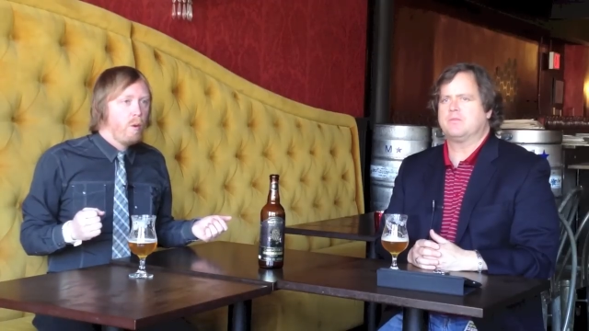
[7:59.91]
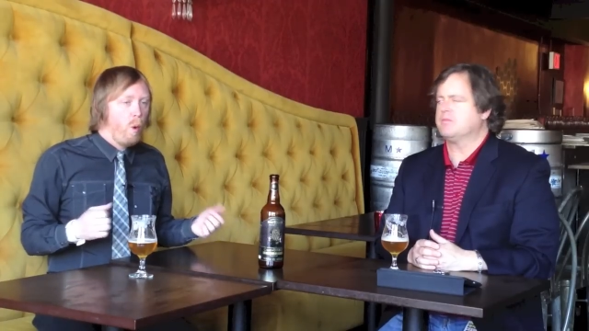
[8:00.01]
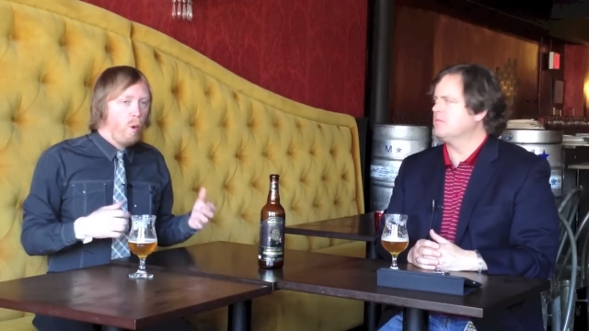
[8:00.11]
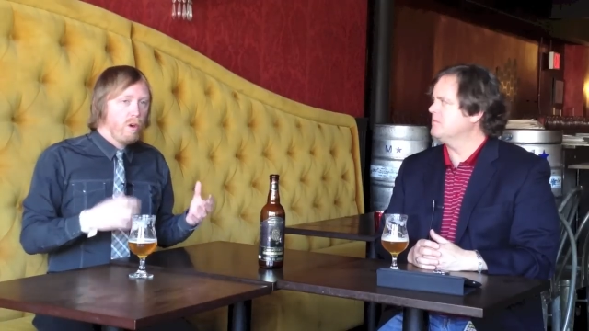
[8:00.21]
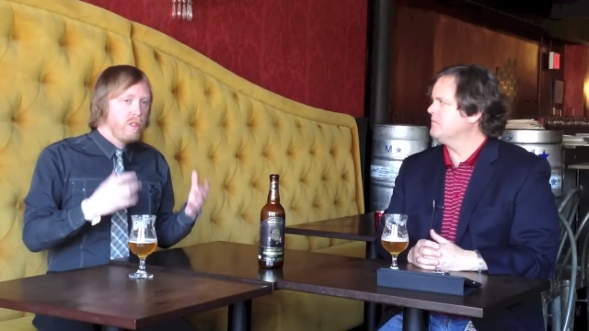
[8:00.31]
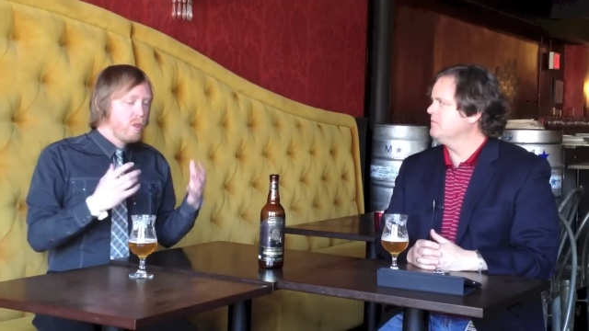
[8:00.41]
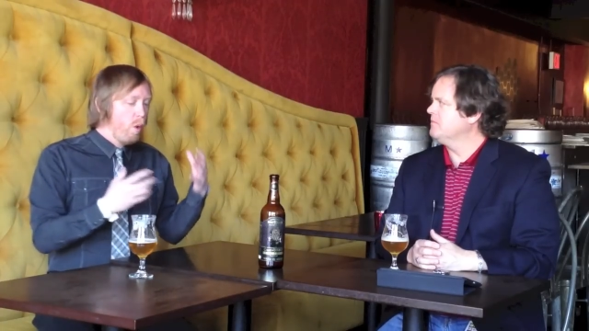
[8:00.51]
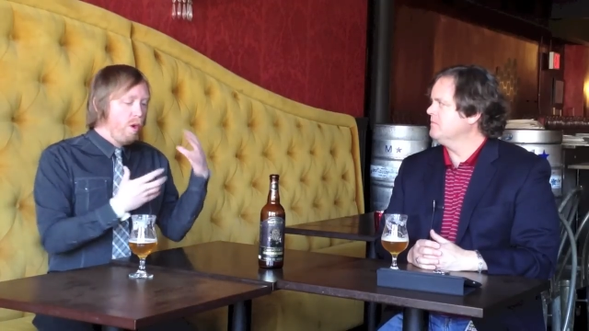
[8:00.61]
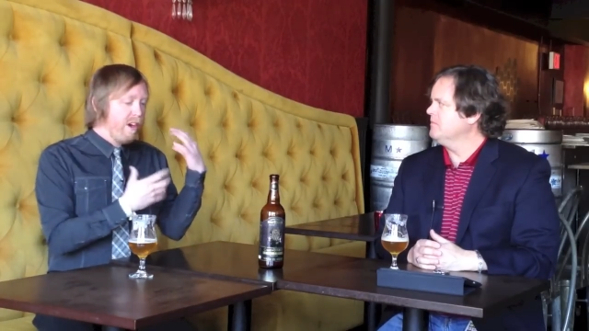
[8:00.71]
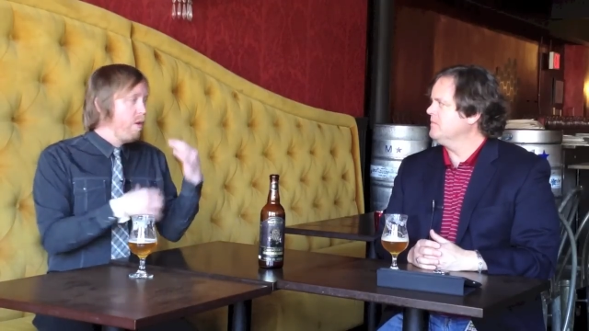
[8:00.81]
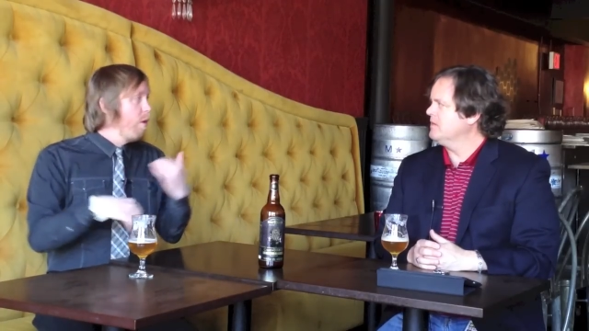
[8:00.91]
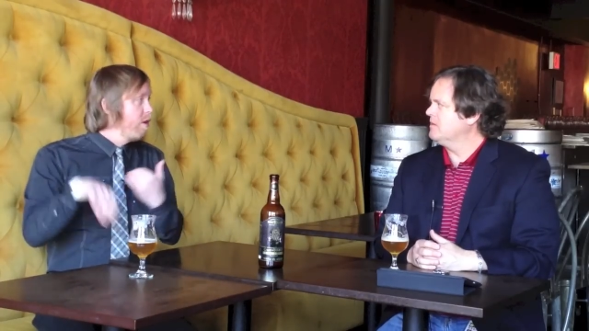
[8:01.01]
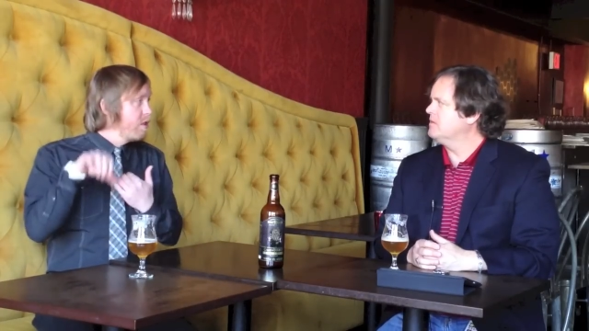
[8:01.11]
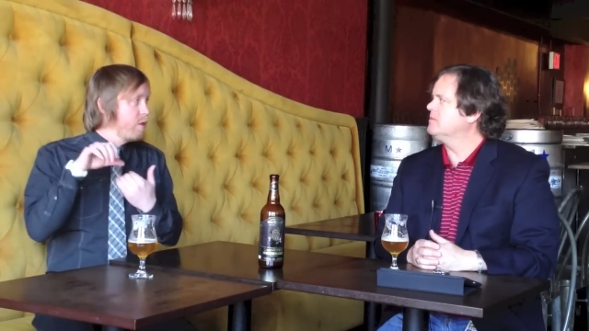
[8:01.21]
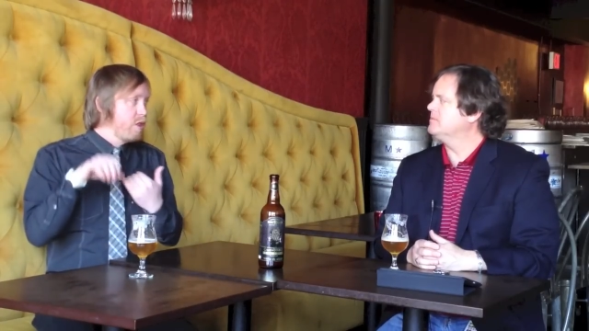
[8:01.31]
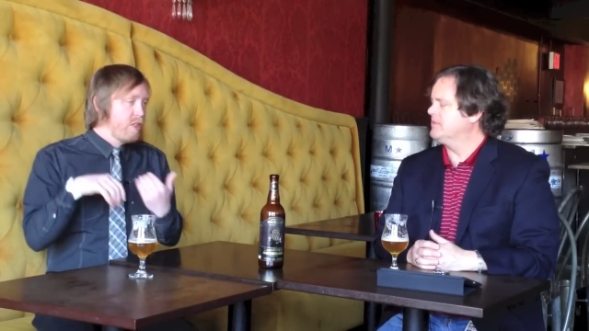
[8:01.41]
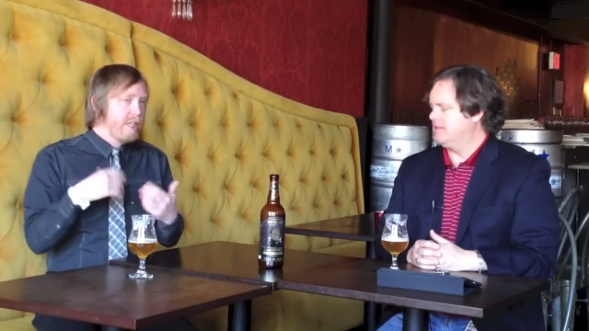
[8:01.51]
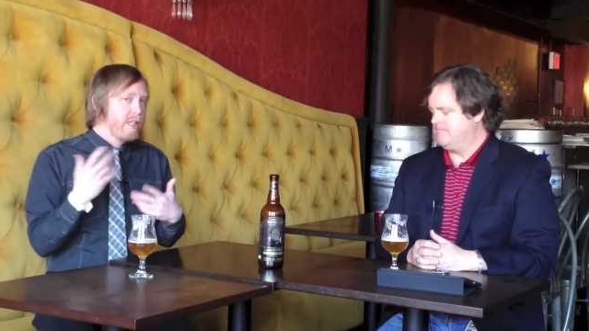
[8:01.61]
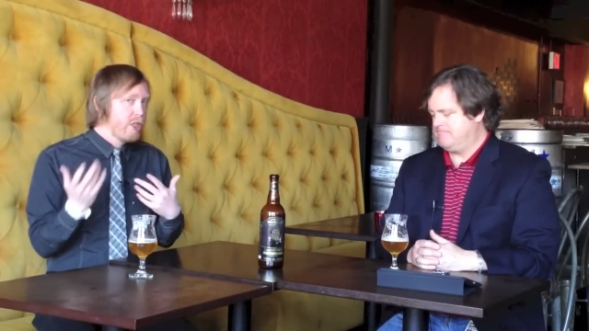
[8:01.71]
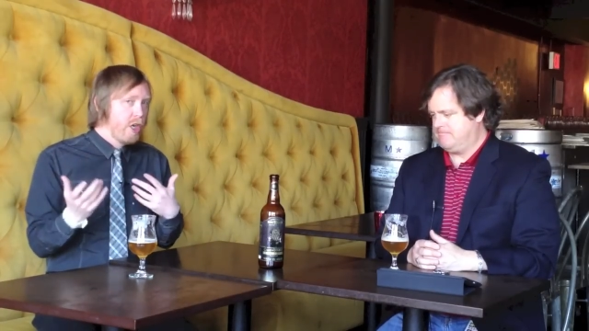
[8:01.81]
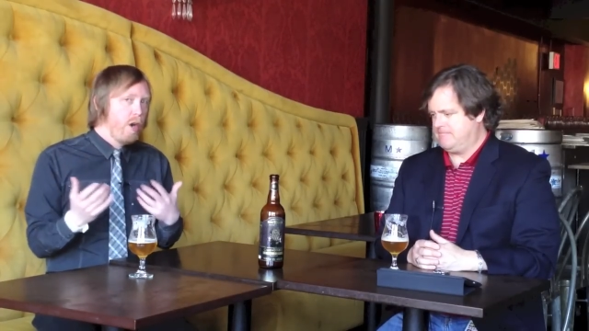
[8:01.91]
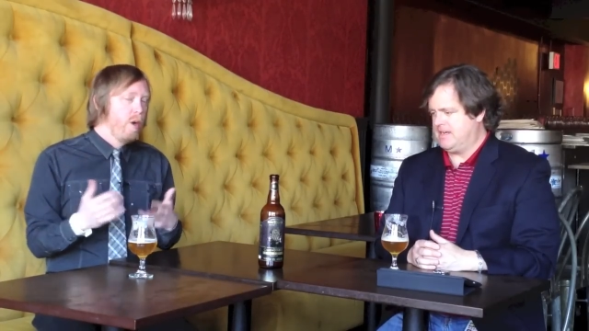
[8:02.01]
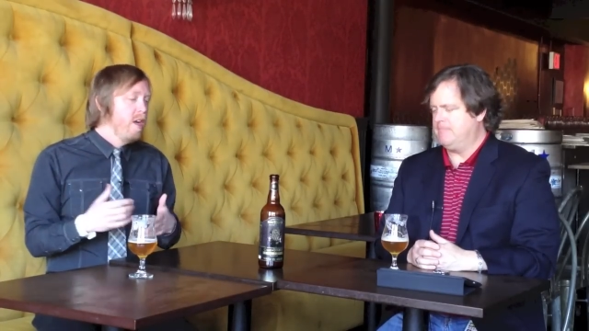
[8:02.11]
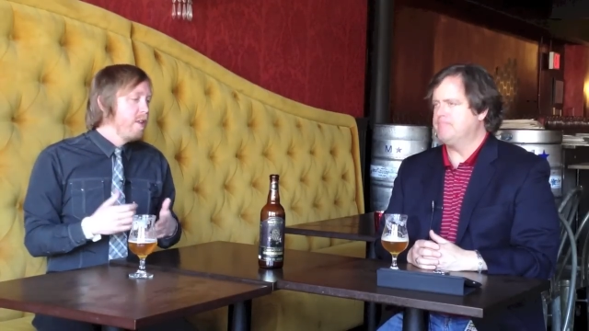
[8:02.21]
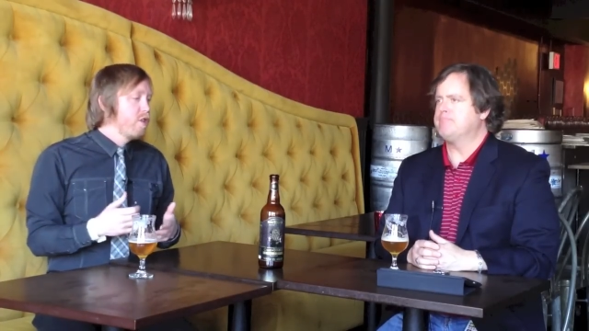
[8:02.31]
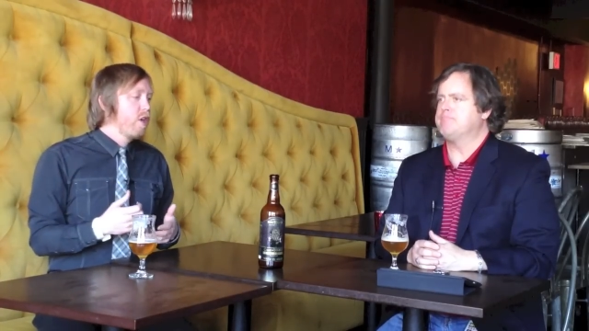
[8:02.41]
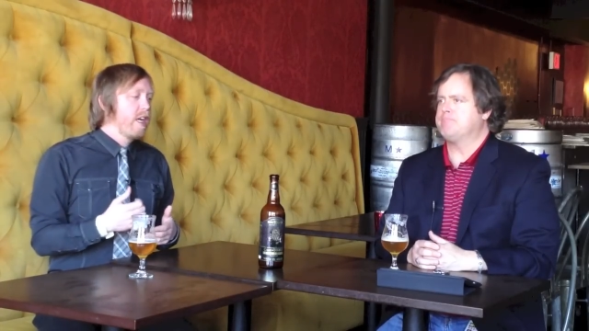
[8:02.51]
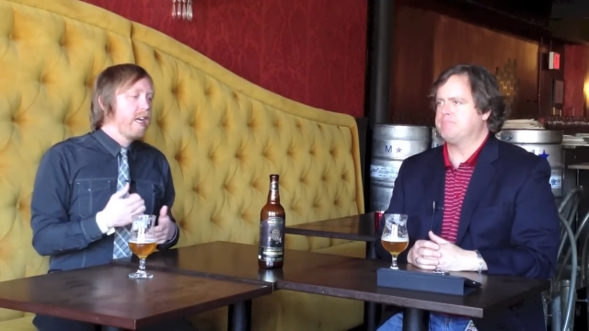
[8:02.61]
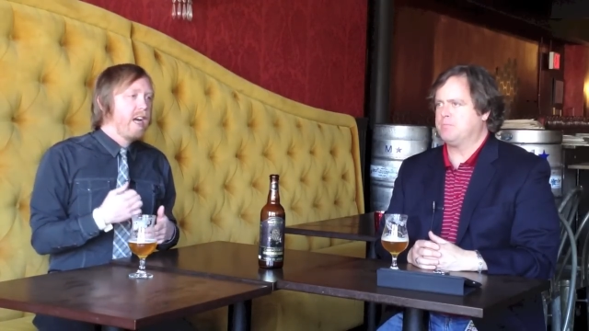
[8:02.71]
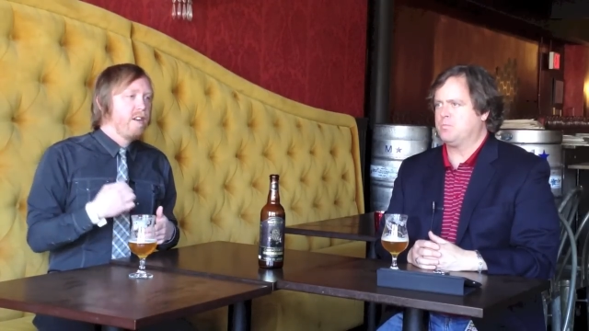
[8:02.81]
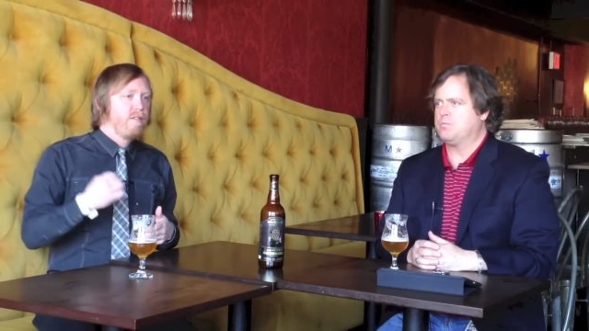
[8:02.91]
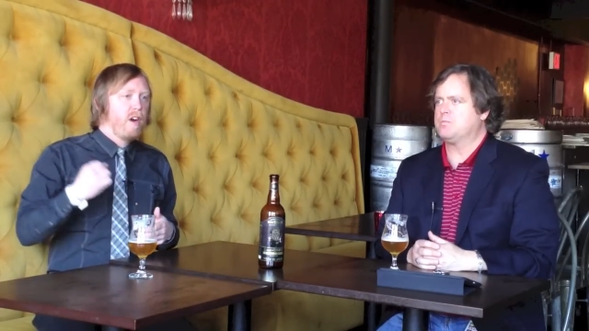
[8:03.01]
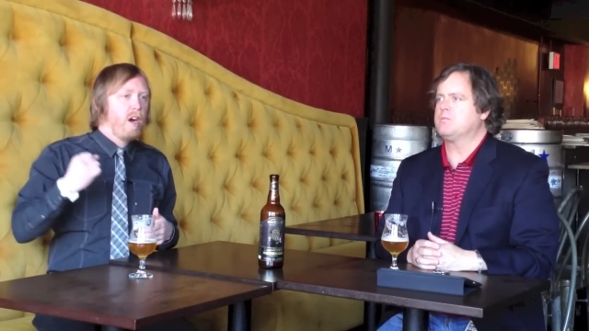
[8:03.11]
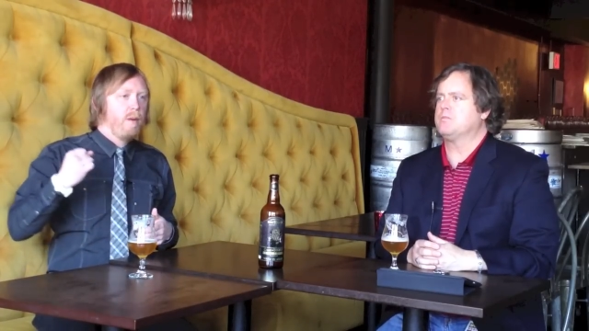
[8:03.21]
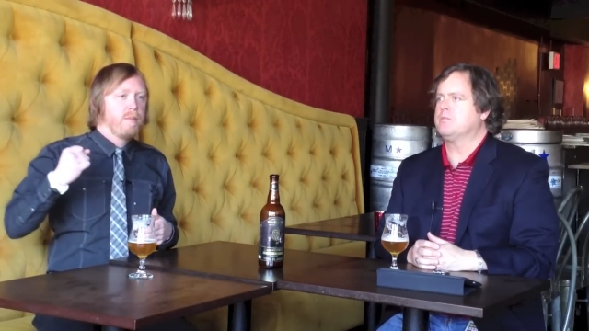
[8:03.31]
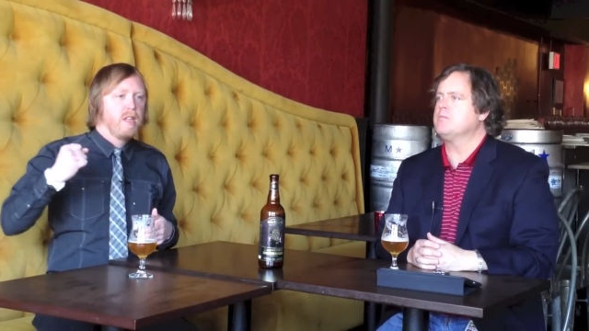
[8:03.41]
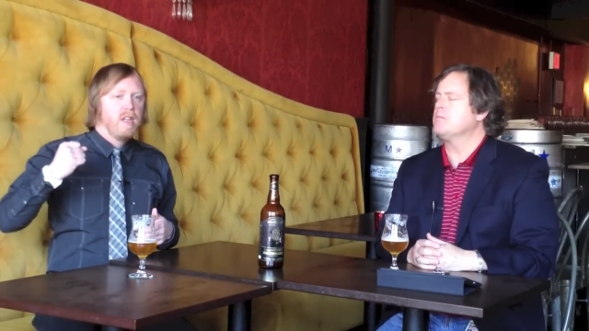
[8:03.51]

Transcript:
Speaker 1: horns, auric horns, which you see in the show. Yeah. They're drinking out of um,